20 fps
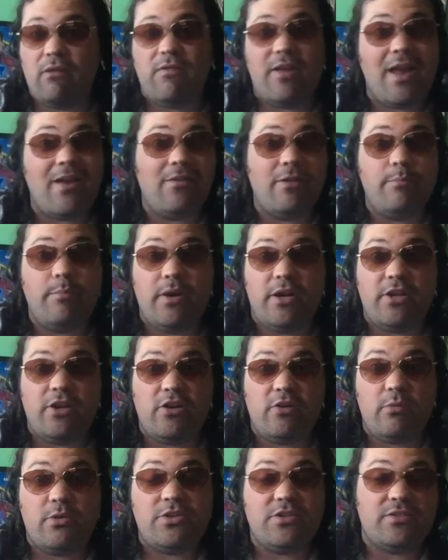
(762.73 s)
everybody
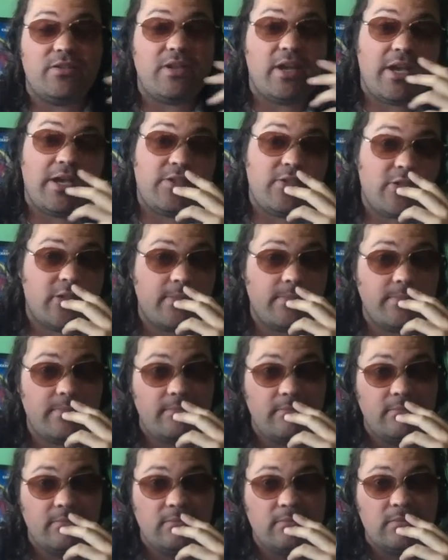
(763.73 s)
here, which is nice.
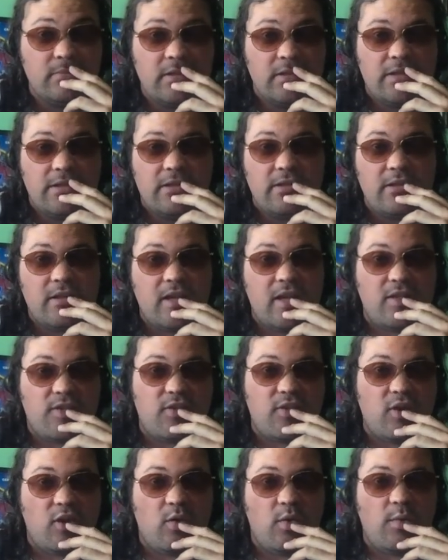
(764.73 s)
And
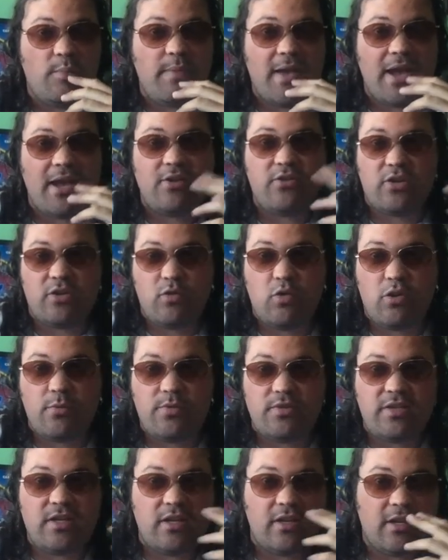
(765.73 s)
so back at the
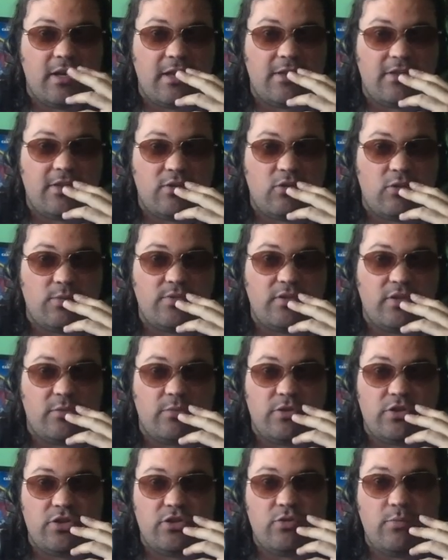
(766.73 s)
corpse deal
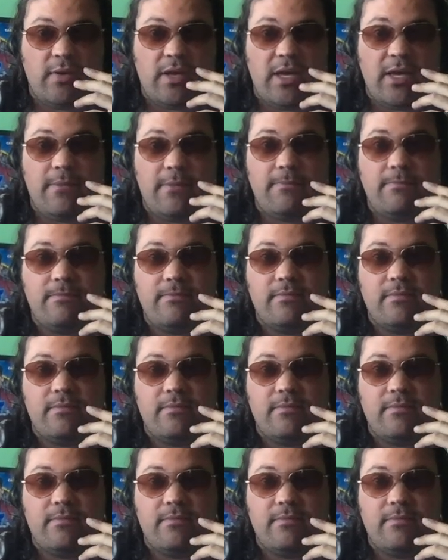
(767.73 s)
with Jubei,